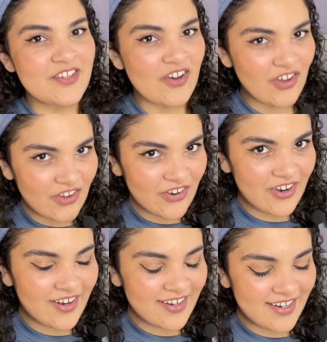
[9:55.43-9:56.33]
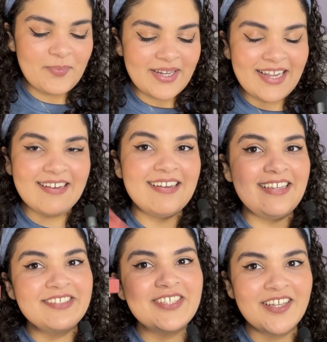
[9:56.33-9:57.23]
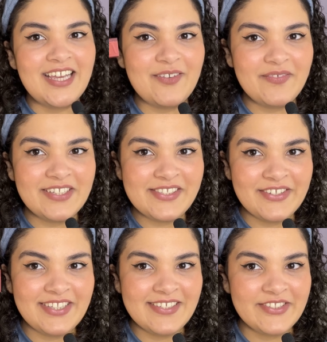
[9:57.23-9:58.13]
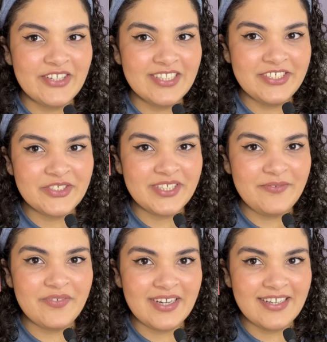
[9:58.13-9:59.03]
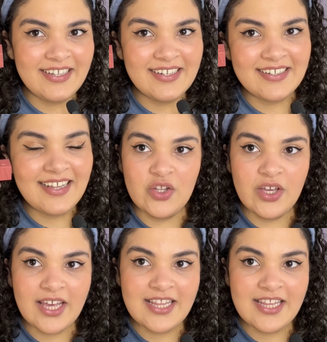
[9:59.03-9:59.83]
hard, but I need to give it to this Dollar Tree find. Look at